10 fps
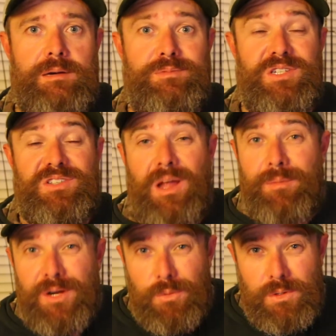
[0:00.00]

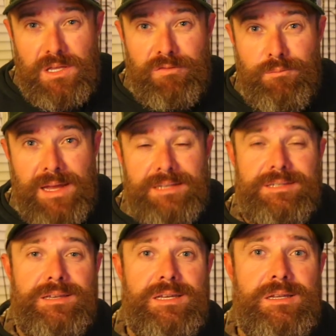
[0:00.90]
stomach relief
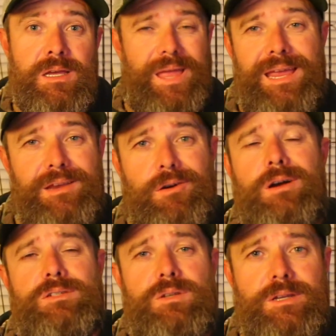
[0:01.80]
medicine, and you're
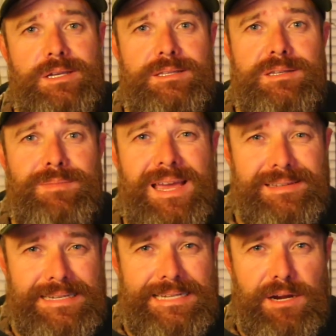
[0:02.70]
also going to get some
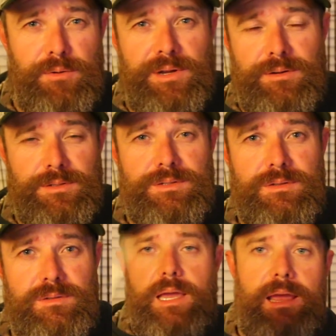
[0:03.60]

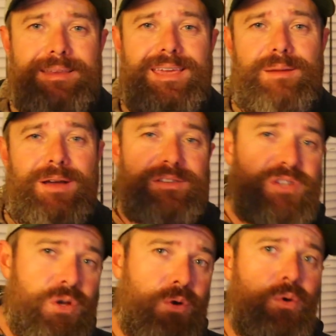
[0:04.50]
antidiarrheals. And you get about
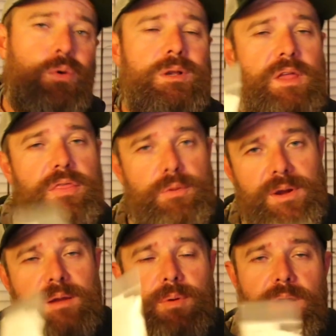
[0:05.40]
2 to
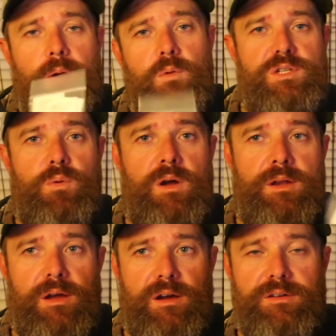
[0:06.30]
3, depending on which
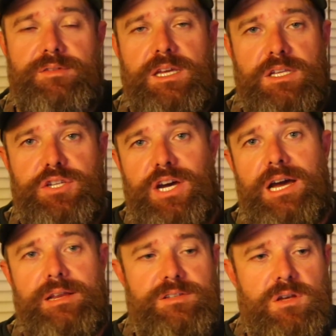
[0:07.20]
one of each
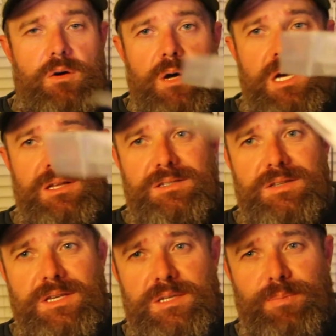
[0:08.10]
kind. So this
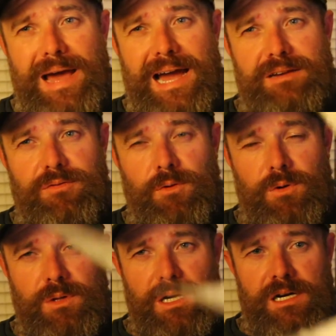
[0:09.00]
thing is packed
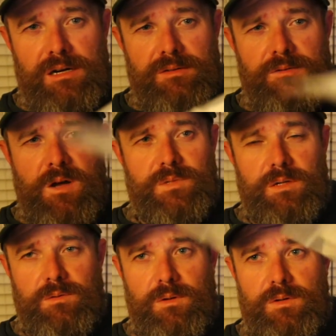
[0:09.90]
full of,
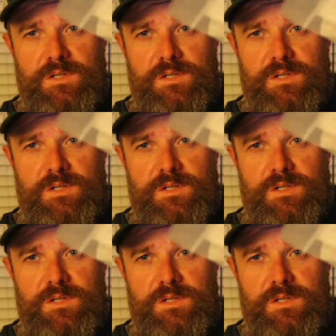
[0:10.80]
little